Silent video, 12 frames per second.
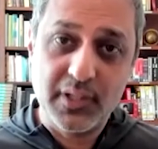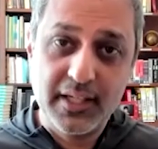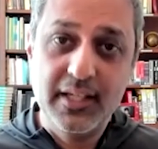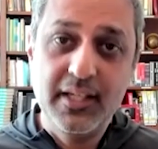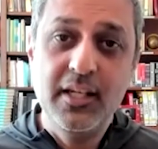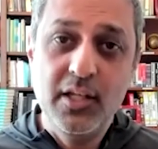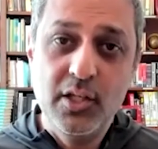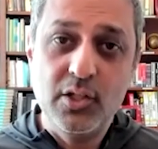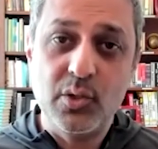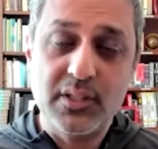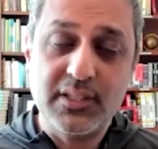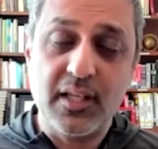they
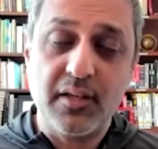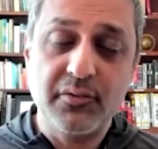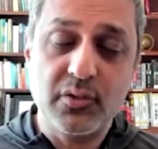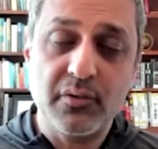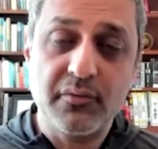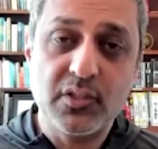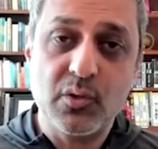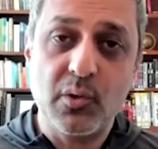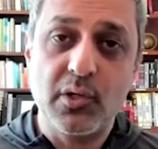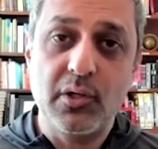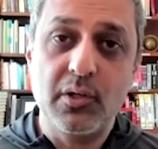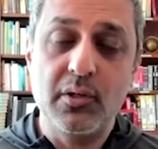do a self-service
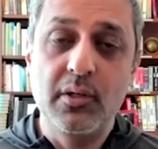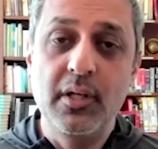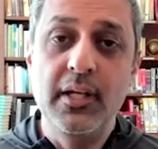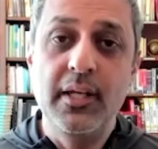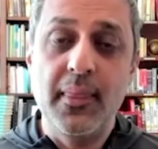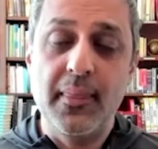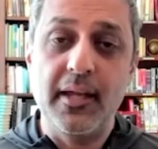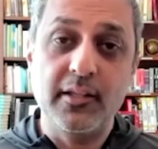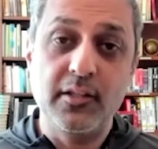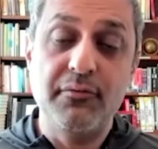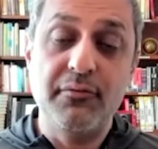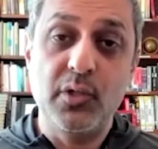order
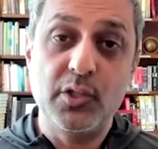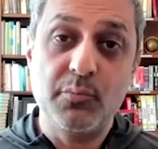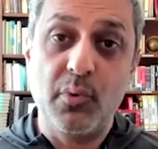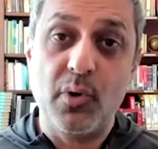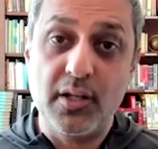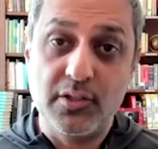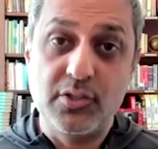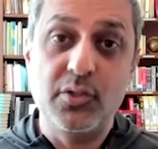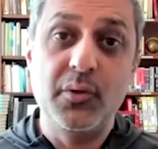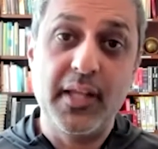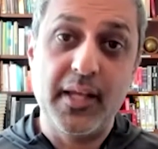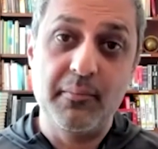and the food is brought
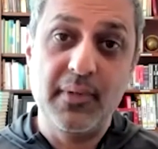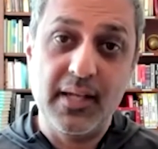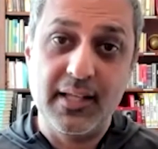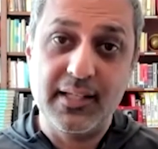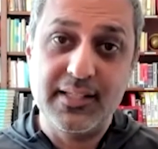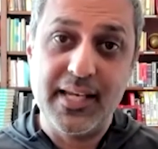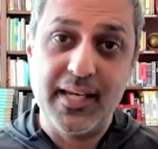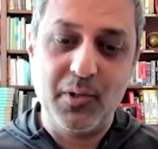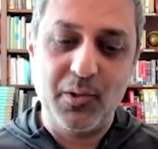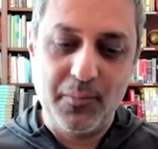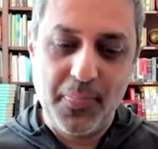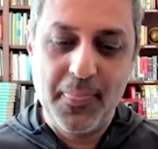to them at a
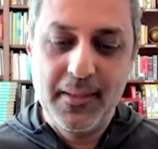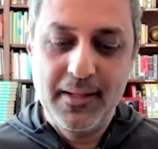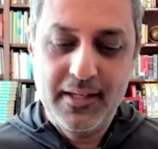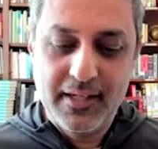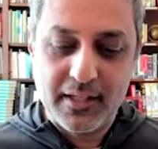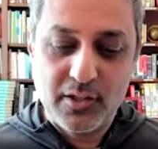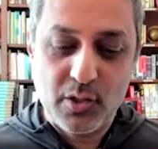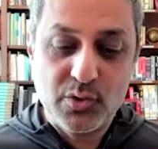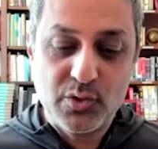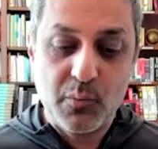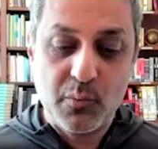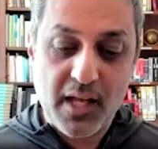table.
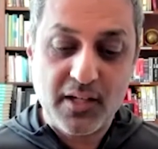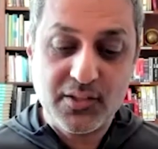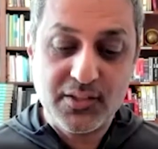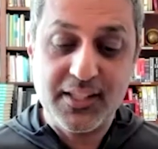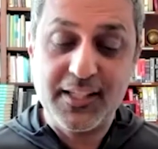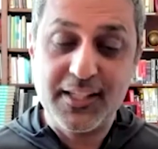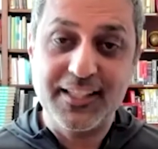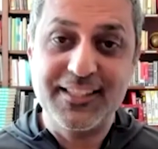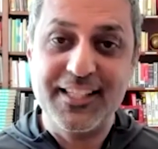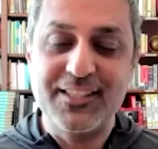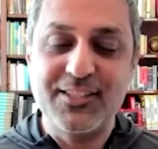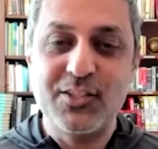Those new models didn't
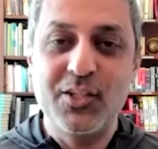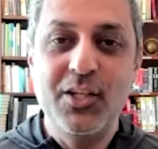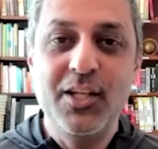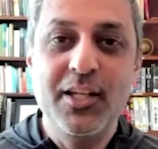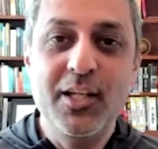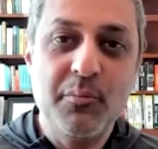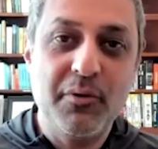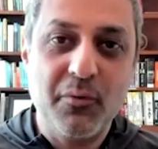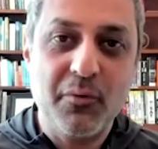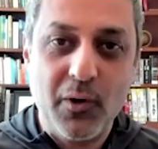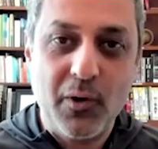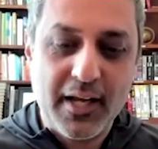exist
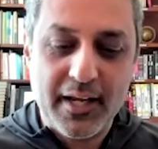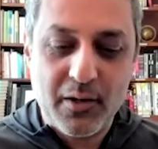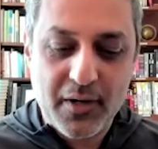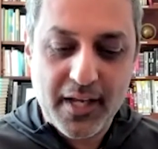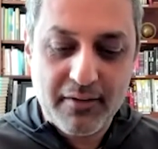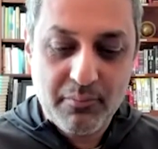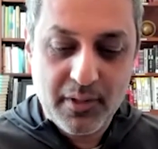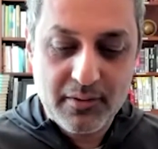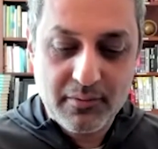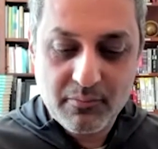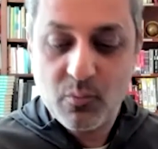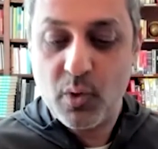before I arrived, but
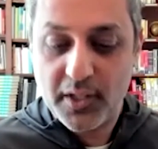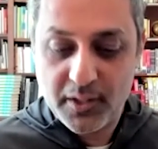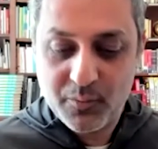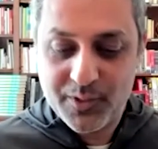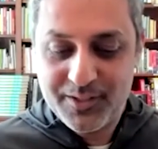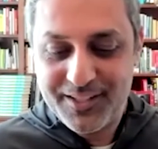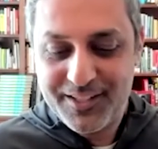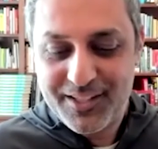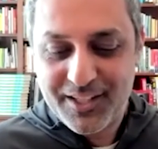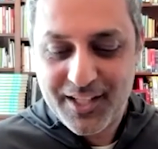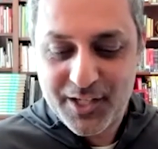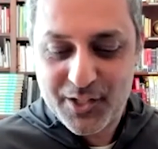working with
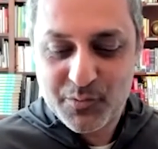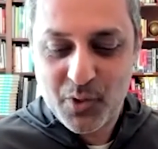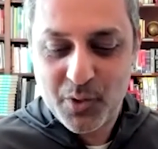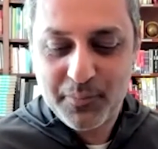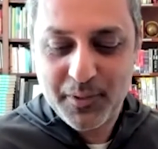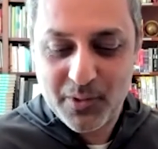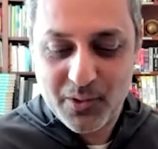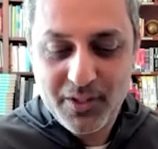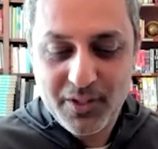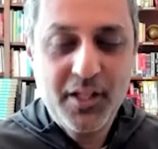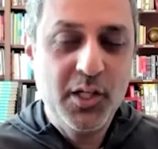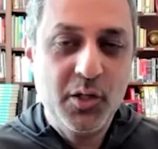a lot of smart people,
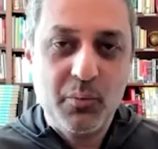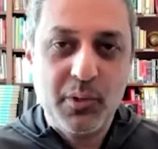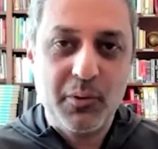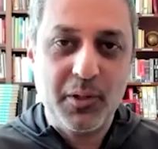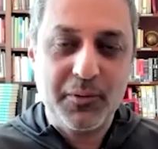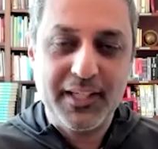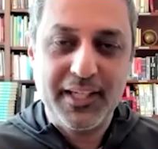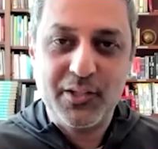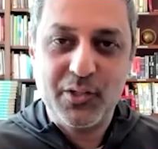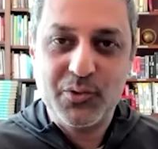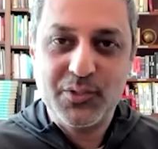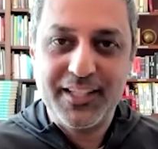we were able to get
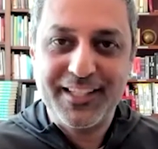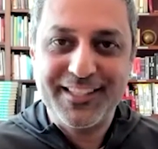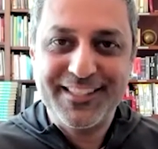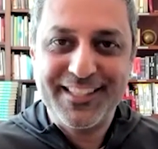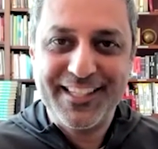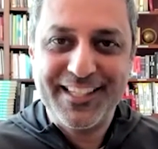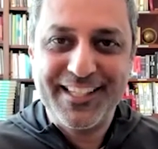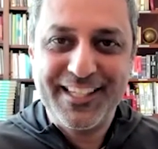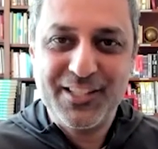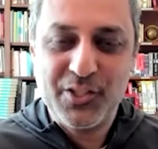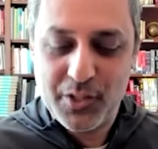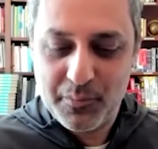those things
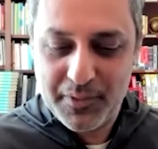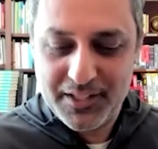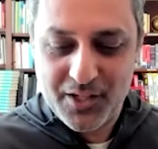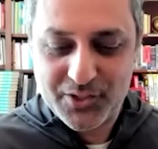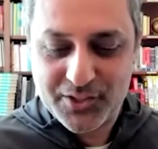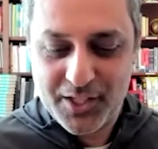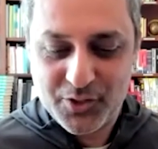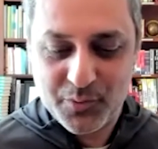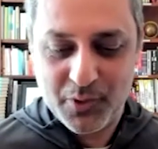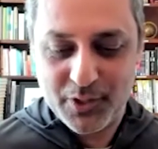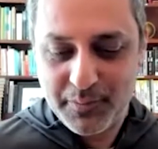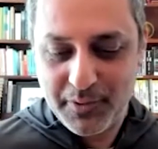into the McDonald's
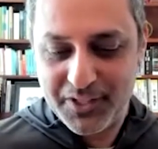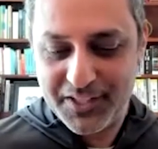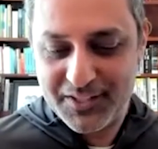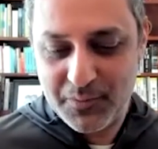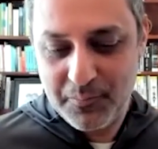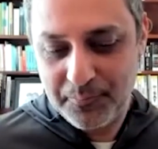customer experience.